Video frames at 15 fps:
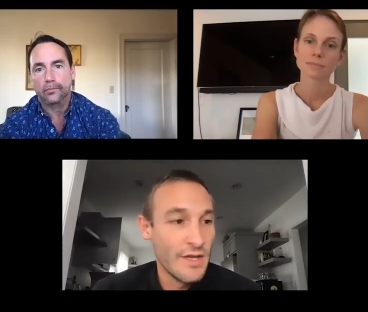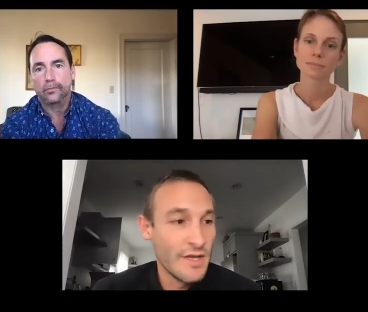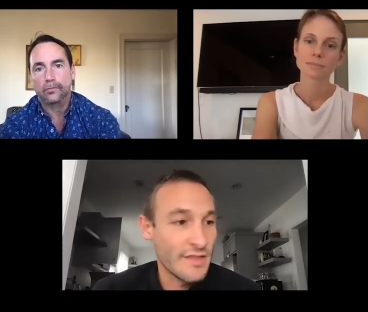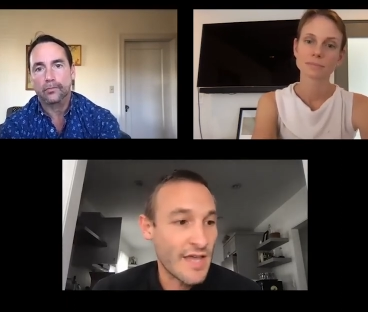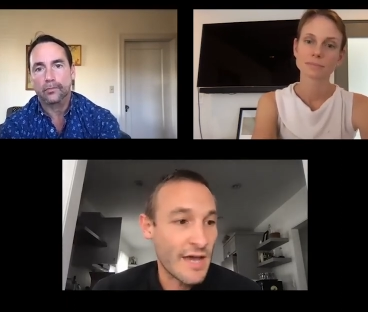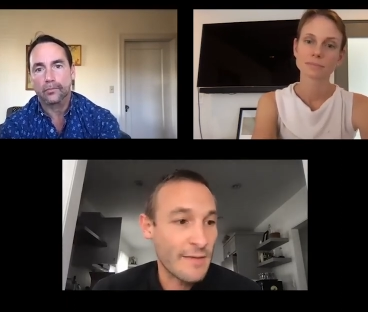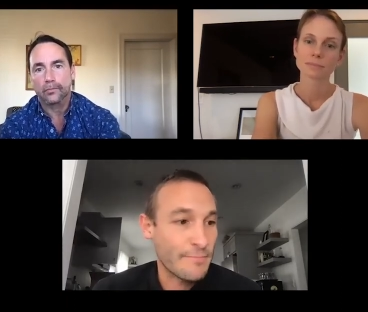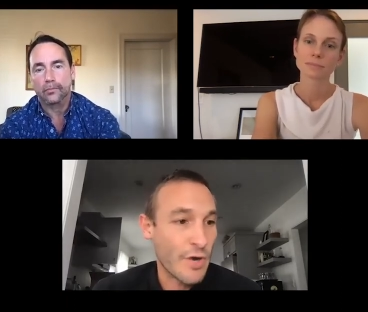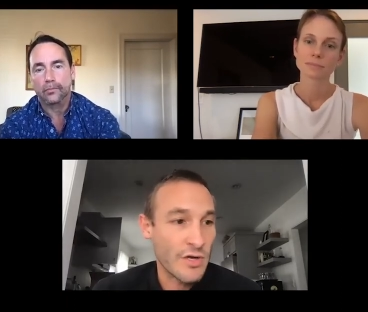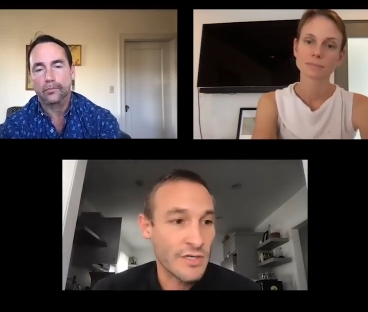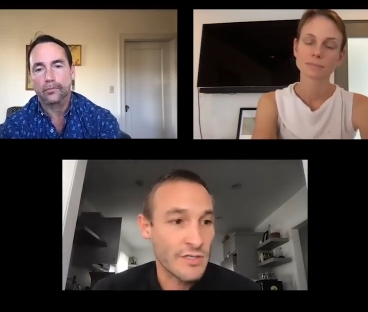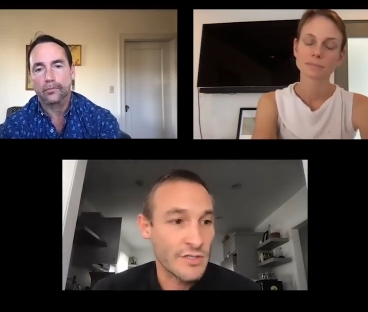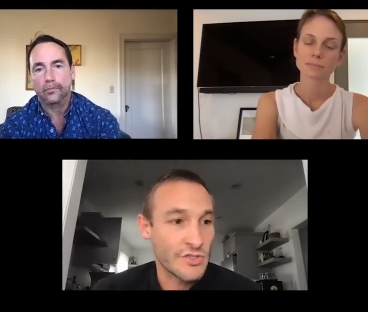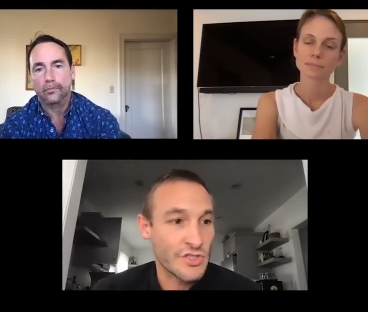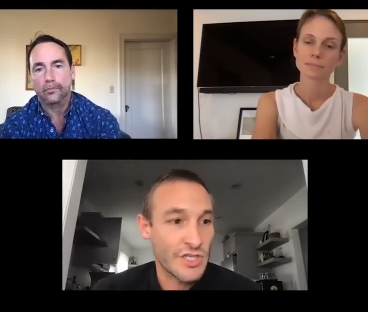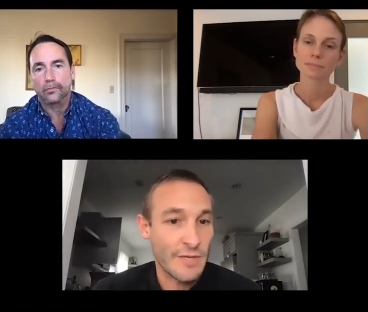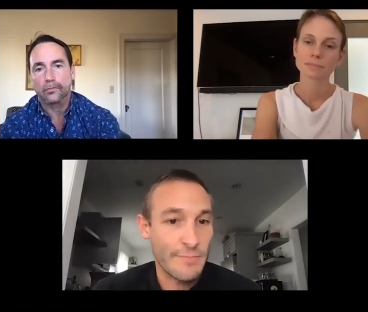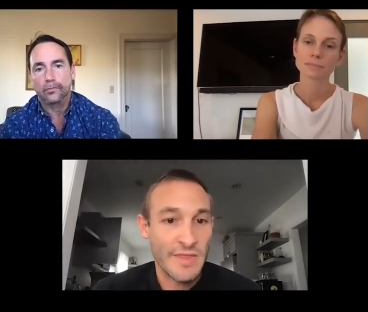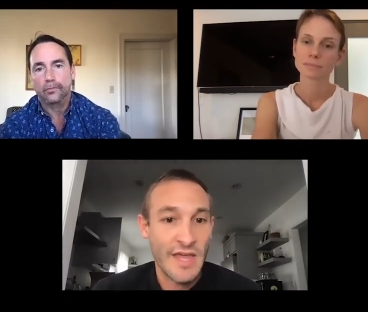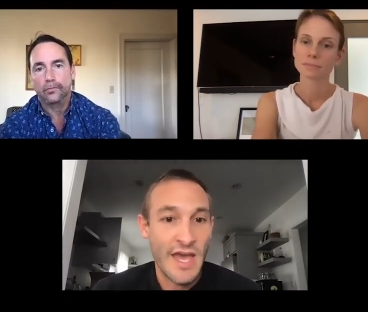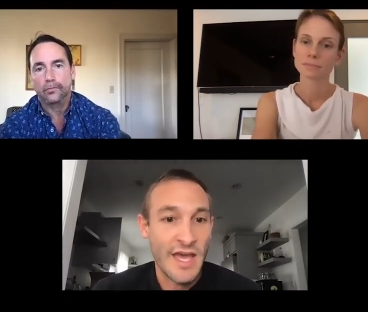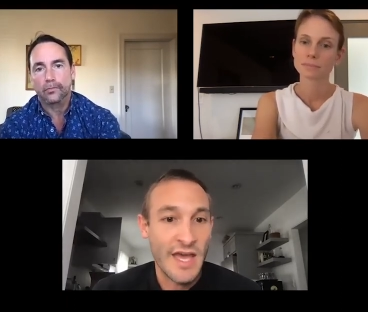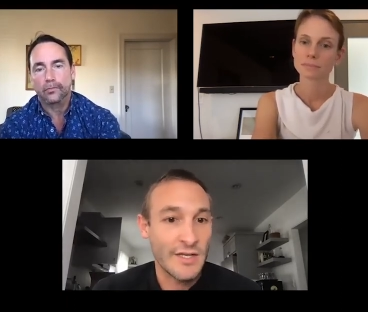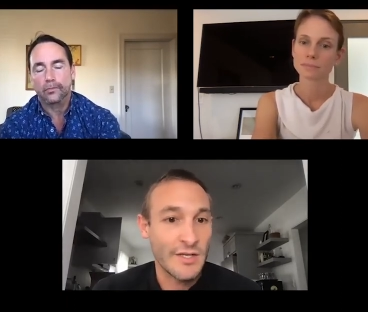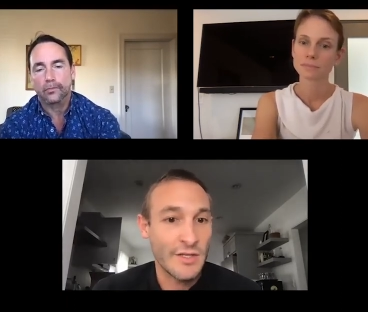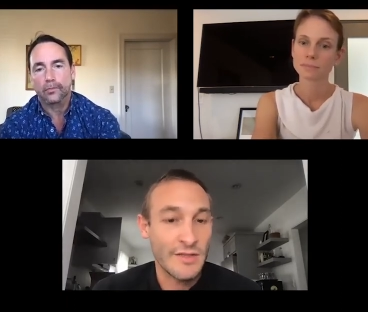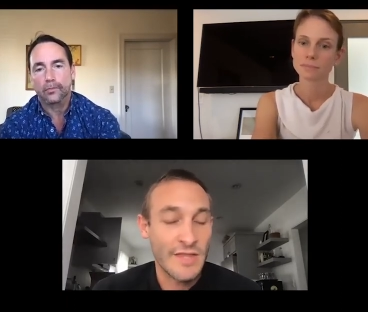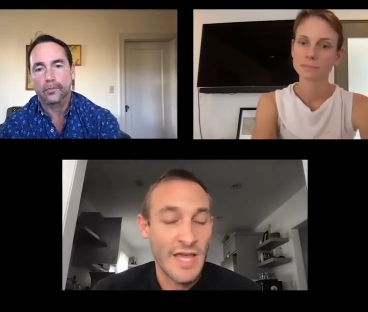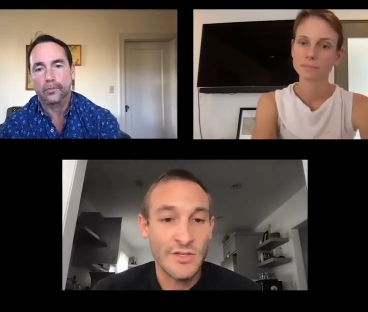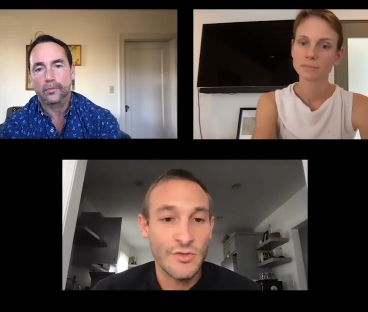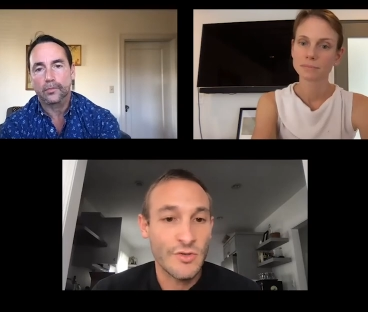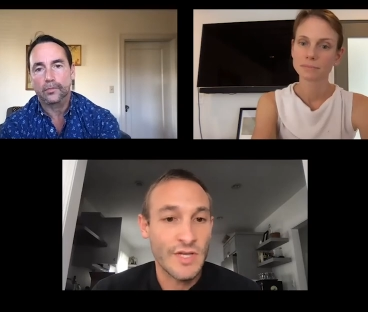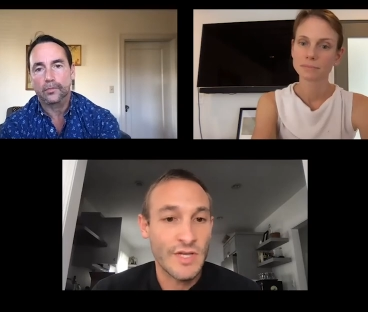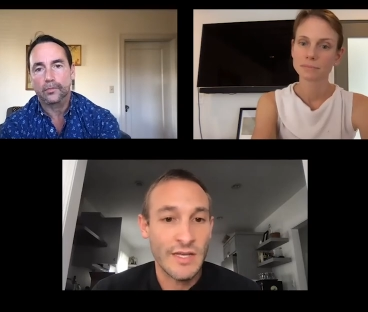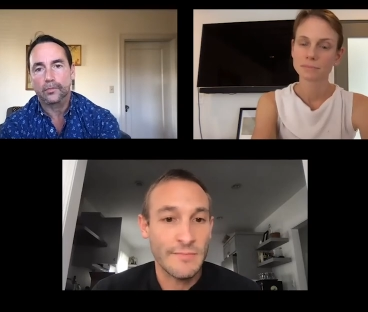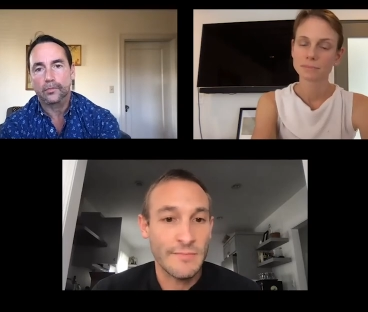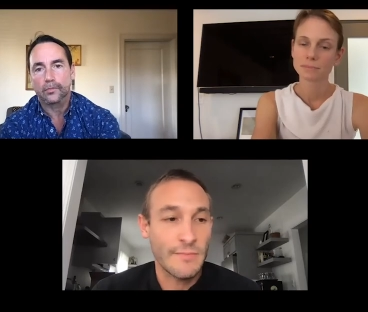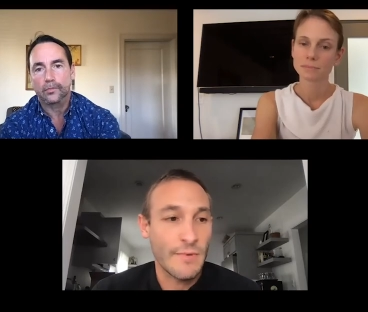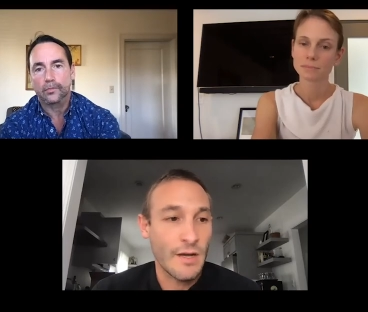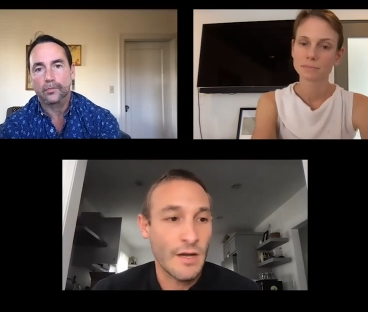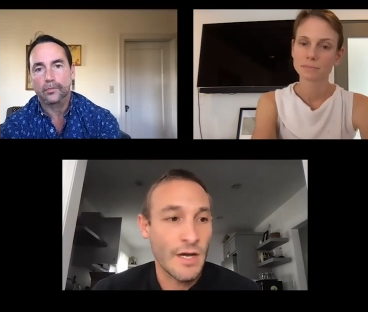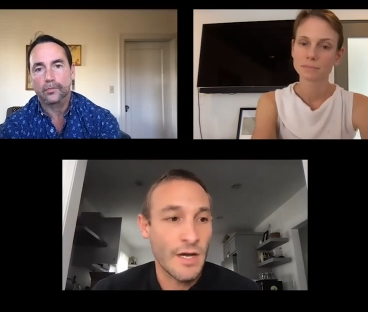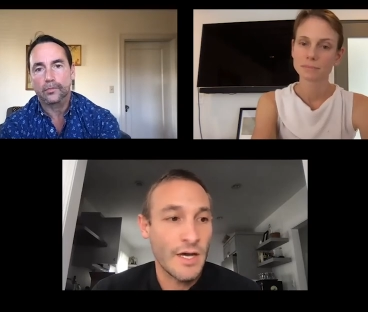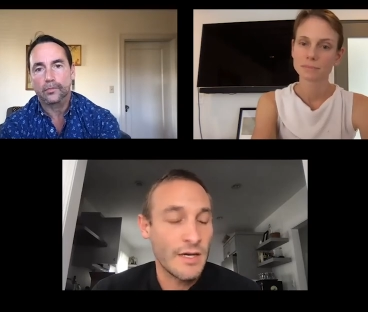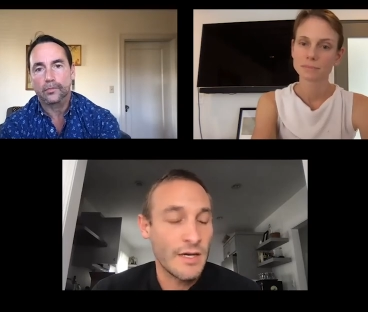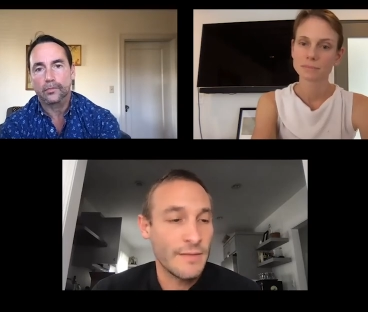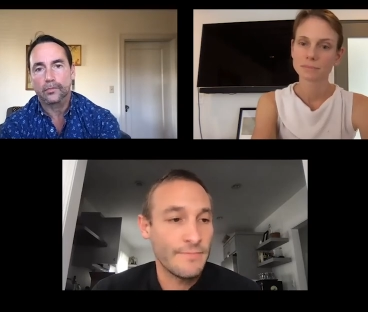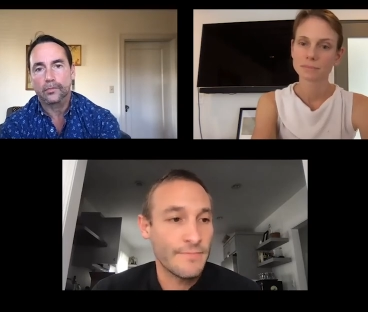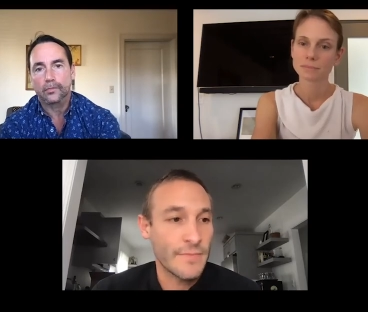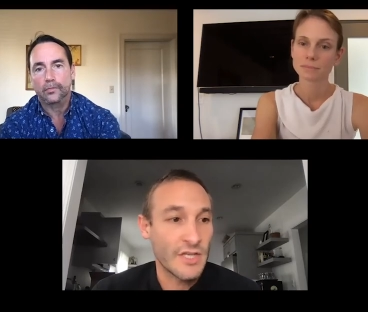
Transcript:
Speaker 1: that partnership then then you can um,